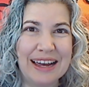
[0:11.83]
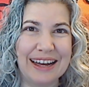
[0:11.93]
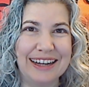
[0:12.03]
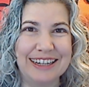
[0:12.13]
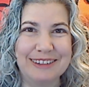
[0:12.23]

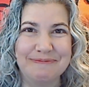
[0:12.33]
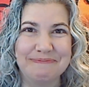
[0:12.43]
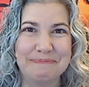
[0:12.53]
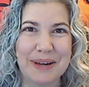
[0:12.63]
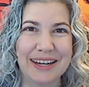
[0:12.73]

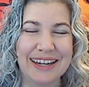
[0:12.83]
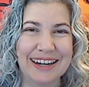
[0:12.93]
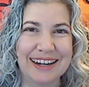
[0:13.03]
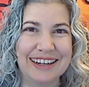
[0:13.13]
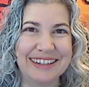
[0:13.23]
but
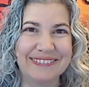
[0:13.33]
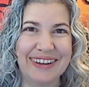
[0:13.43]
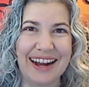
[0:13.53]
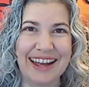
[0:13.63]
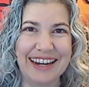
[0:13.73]

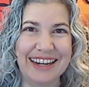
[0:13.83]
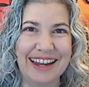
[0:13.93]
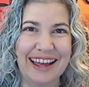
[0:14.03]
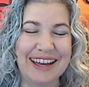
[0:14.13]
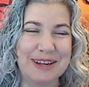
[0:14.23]

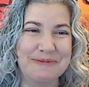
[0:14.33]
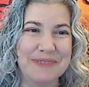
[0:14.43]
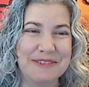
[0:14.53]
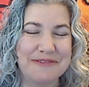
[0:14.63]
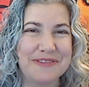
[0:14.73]
I
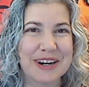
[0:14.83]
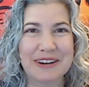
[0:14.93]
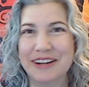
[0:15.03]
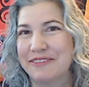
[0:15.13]
am very,